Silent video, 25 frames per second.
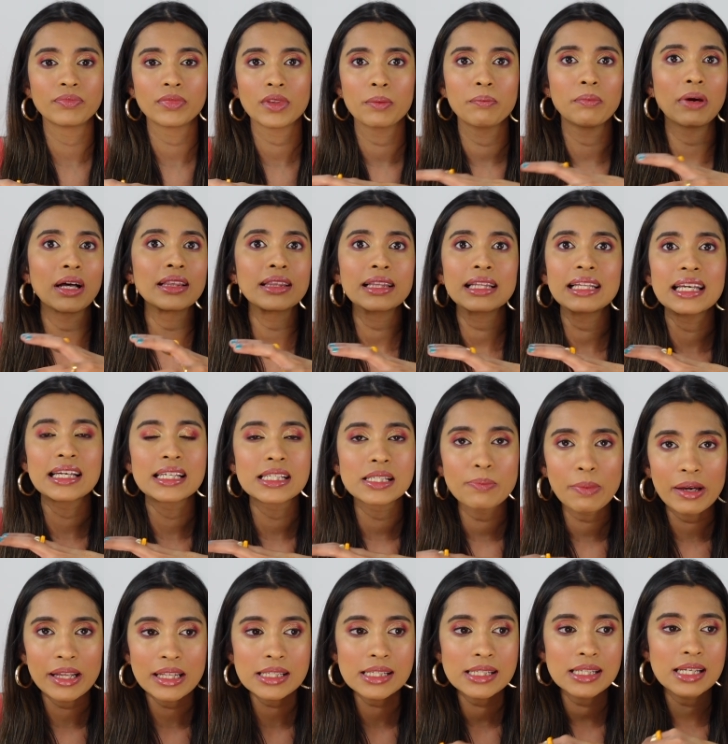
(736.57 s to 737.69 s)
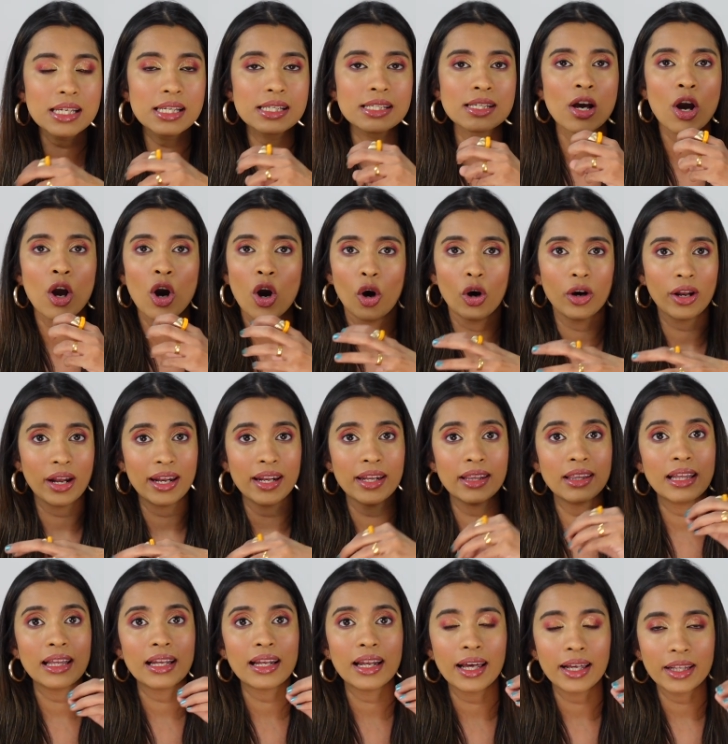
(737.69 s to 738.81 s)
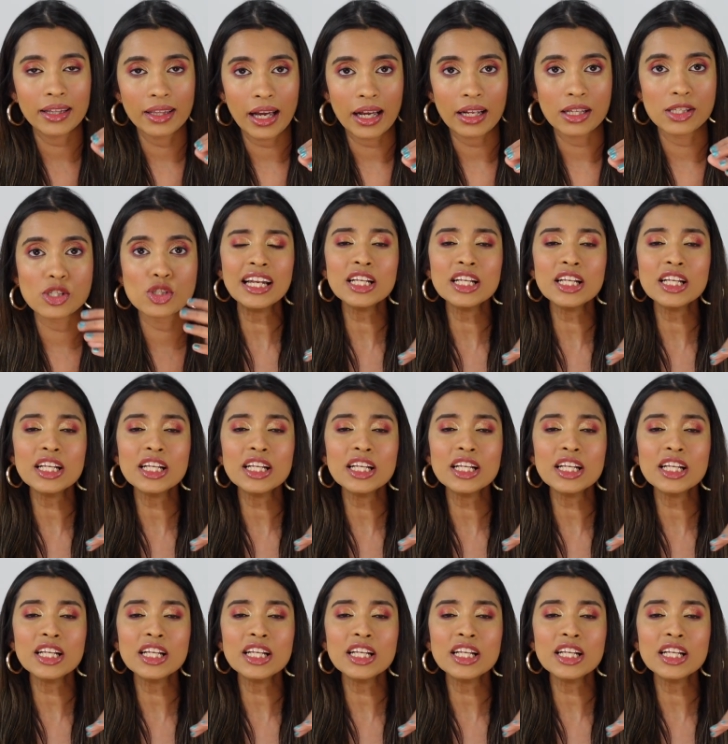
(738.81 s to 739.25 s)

monthly expenses or anything like that.